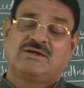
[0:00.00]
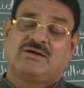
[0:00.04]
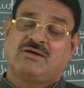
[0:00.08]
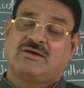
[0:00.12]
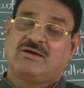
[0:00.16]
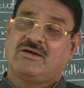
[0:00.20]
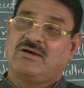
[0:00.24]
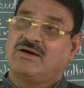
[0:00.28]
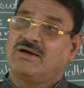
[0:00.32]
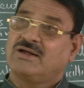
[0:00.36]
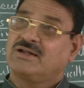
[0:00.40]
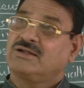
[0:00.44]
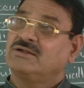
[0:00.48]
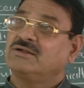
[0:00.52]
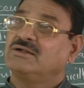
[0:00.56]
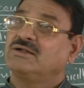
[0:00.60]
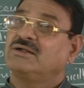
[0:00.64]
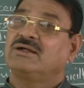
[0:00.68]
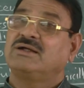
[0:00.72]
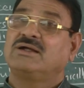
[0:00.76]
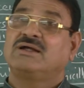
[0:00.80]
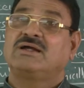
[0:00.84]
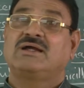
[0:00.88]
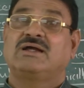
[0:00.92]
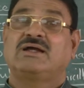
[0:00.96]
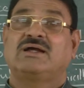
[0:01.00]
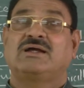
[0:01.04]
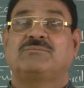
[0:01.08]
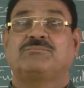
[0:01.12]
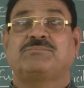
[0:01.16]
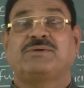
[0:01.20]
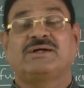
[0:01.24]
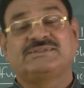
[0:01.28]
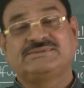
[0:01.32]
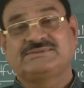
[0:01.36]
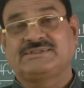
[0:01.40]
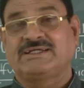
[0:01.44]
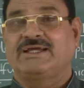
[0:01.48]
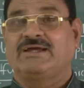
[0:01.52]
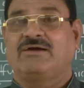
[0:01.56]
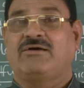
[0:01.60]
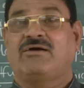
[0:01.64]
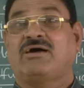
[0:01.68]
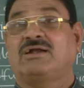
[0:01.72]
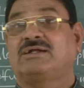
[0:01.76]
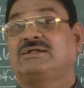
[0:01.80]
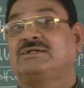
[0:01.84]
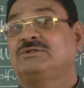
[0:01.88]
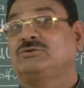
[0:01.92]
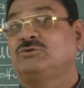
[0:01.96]
or fungi
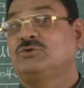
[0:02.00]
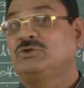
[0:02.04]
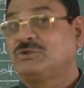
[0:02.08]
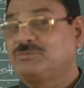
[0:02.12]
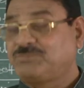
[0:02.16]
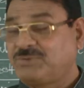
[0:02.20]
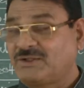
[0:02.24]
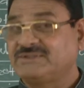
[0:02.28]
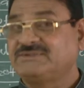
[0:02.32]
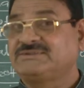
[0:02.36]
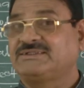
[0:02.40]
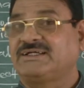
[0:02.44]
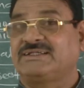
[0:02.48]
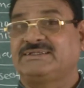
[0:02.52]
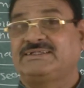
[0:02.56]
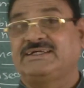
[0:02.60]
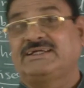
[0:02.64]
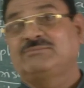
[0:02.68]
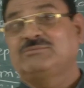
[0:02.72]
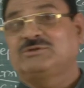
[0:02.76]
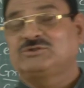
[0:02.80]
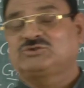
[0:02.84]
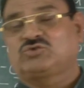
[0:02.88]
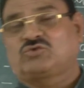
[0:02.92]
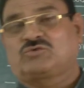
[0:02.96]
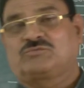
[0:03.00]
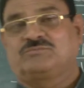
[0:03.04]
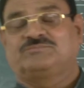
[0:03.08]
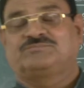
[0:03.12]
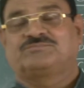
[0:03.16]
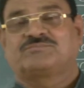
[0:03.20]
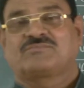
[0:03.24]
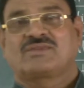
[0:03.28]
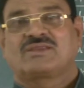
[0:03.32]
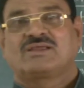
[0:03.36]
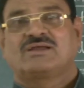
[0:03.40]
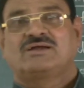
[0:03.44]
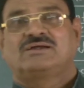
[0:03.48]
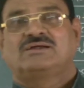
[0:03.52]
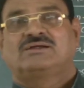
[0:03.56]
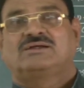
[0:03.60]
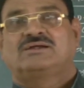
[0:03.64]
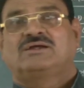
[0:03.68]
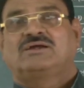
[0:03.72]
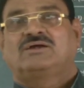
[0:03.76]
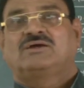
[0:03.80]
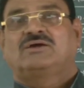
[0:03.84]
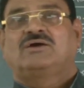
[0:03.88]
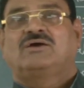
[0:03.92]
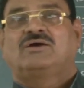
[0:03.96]
or fungi then mushroom.
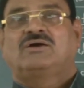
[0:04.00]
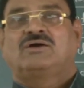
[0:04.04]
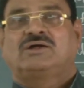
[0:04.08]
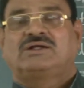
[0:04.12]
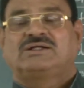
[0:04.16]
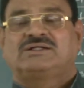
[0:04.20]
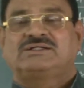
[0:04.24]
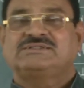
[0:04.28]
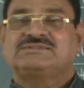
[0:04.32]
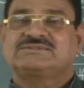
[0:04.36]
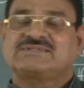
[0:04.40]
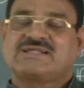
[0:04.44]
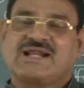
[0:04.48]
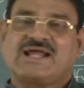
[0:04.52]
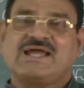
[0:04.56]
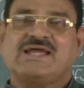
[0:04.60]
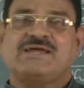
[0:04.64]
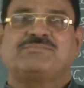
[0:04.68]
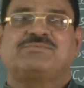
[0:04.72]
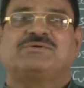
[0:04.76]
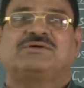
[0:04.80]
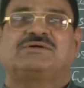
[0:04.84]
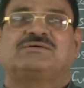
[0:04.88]
Describe